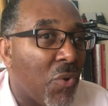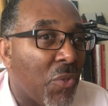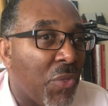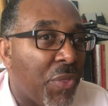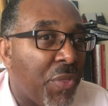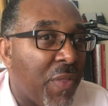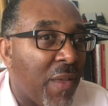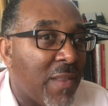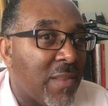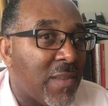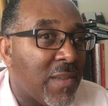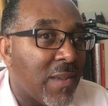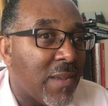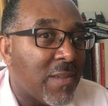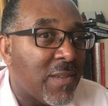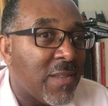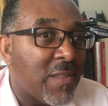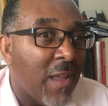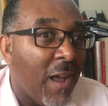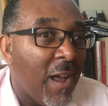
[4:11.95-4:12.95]

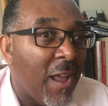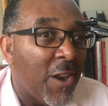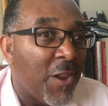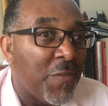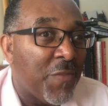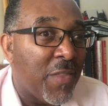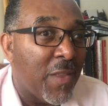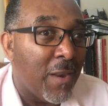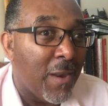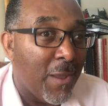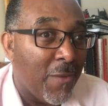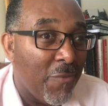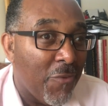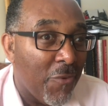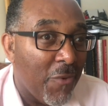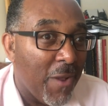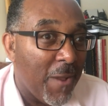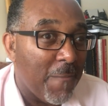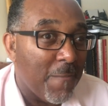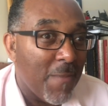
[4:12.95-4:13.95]
authentic style of
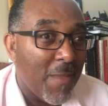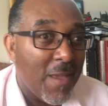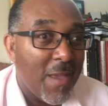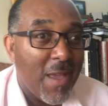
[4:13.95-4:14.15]
delivery.